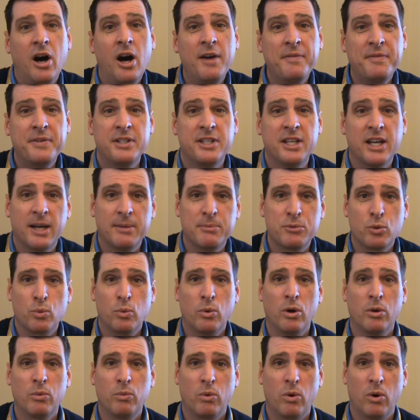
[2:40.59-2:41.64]
Oftentimes,
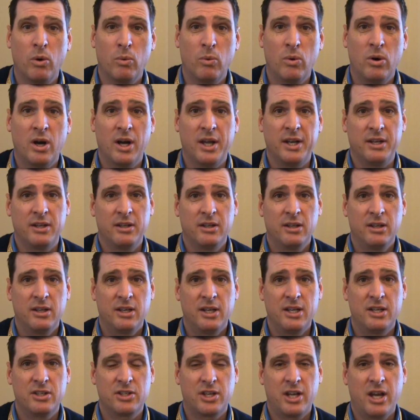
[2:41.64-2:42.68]
World War I
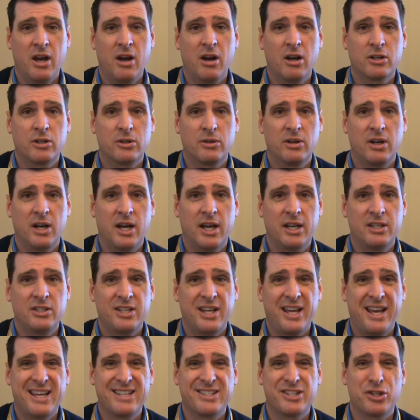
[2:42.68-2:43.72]
is
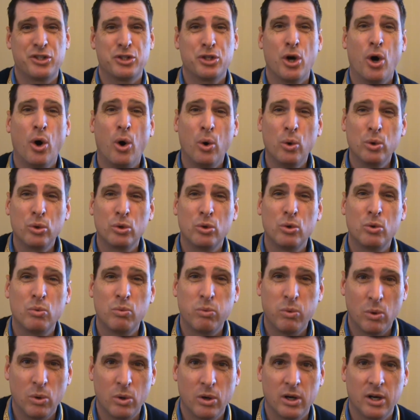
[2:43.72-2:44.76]
characterized as a total
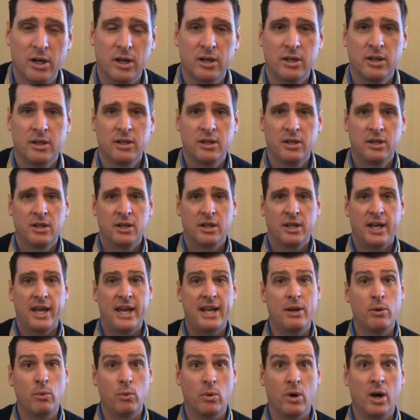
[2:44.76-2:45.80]
war.
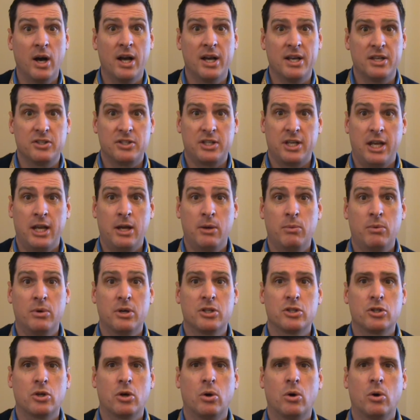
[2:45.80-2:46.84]
And it was. It
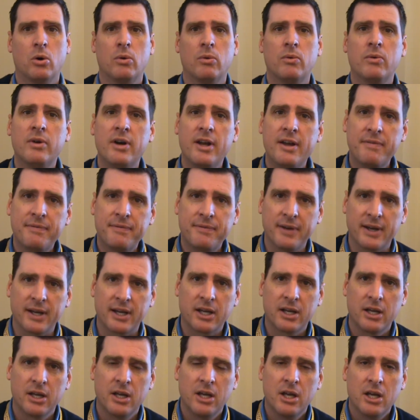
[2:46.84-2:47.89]
was horrific
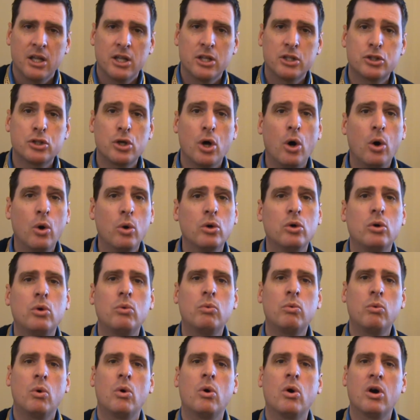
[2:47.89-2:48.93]
the
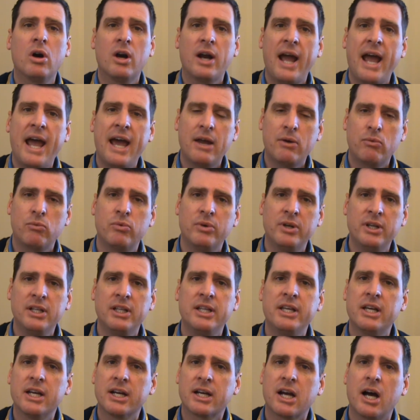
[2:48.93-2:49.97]
total war had
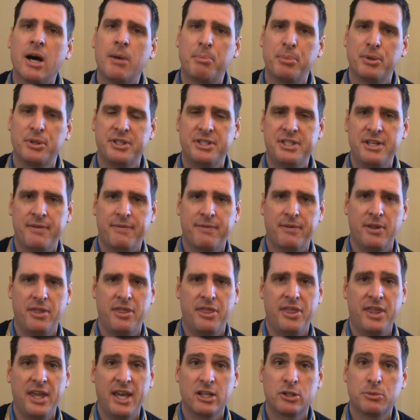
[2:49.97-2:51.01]
really a couple
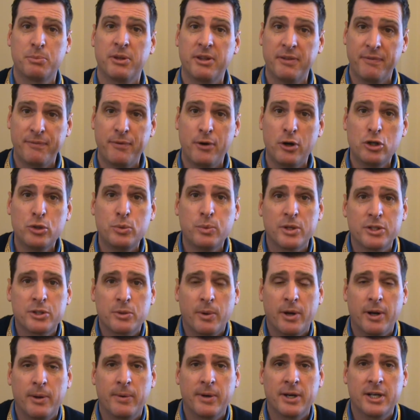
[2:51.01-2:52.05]
different things, but the first
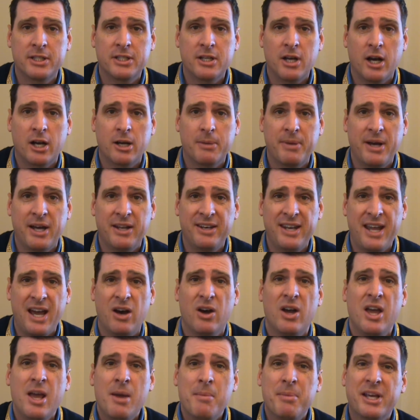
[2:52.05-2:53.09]
one's what I want to talk about
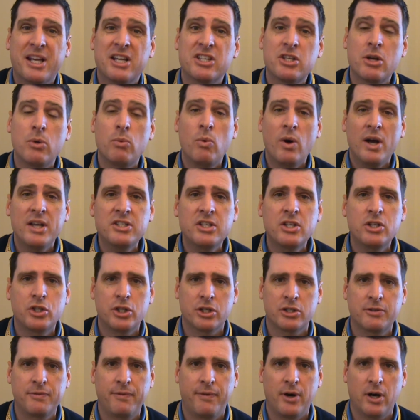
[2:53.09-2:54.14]
now because it wasn't
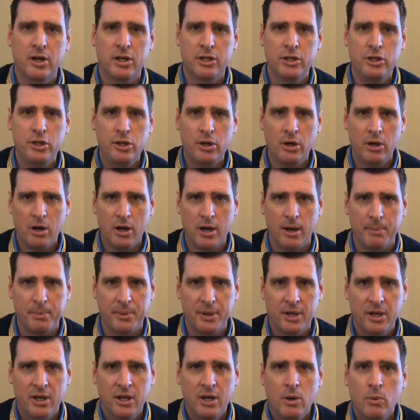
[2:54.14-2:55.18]
just fought in Europe.
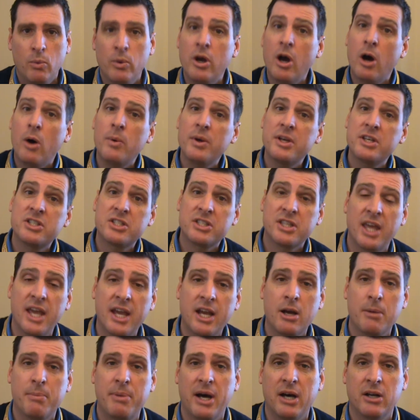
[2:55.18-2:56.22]
We always
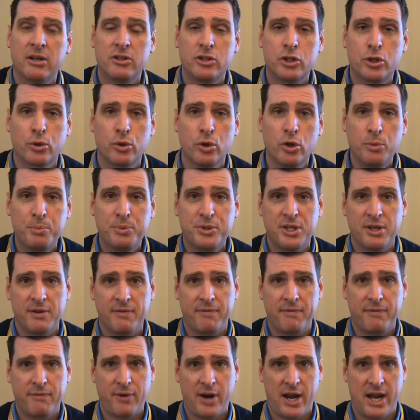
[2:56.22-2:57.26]
think about troops
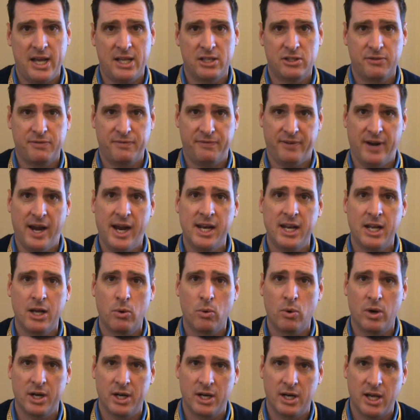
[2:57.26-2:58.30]
in France
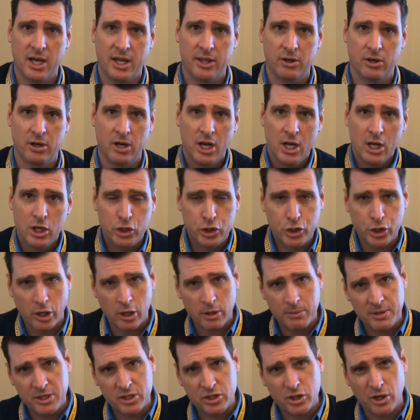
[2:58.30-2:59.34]
fighting one another,
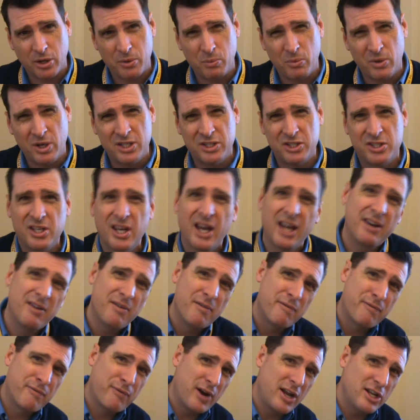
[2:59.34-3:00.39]
Germans on one side,
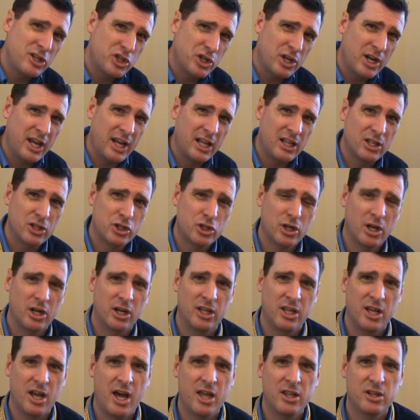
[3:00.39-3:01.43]
French and English
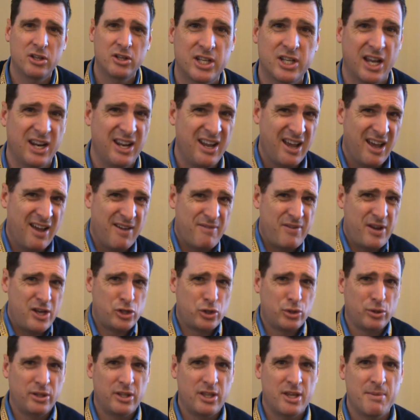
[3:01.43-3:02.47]
on the side,
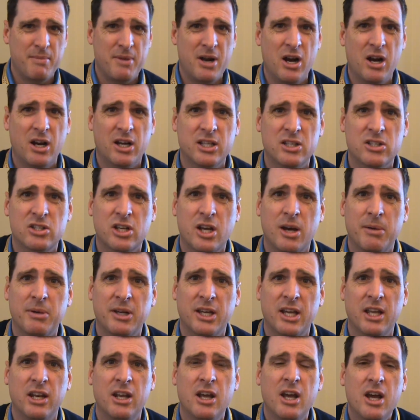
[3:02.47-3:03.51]
eventually the Americans
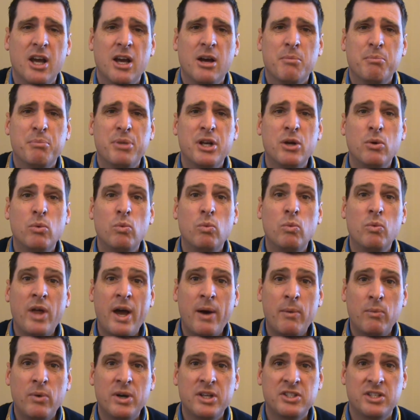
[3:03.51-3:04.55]
coming in. But it,
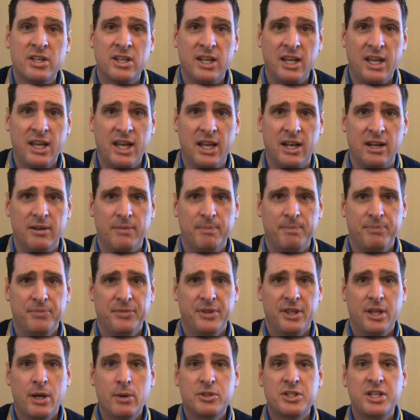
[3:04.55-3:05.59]
that wasn't it.
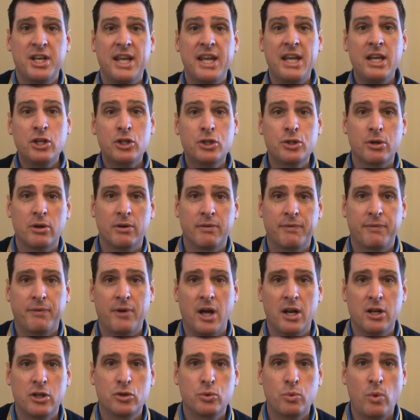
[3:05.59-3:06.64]
There was an Eastern
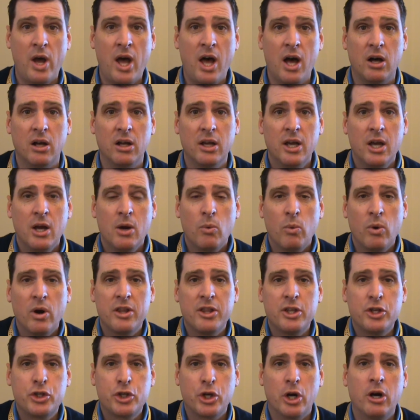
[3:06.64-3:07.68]
Front as well,
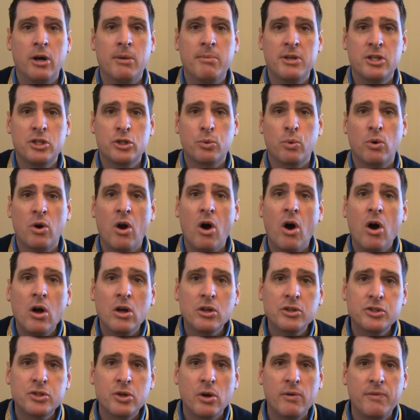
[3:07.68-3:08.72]
where the Germans were
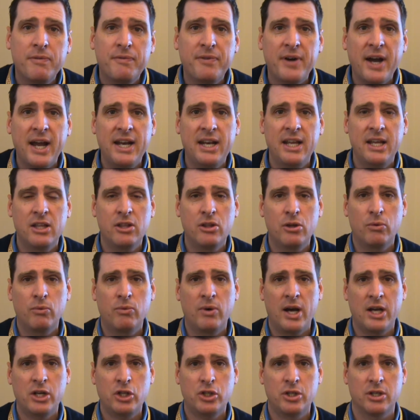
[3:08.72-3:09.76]
also fighting the
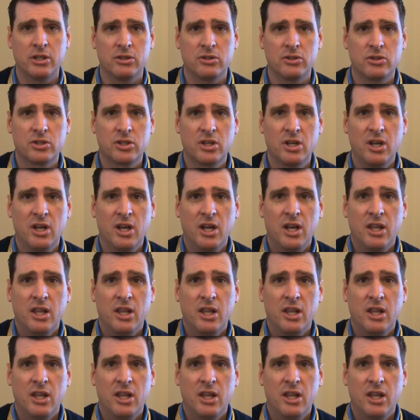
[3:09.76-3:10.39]
Russians.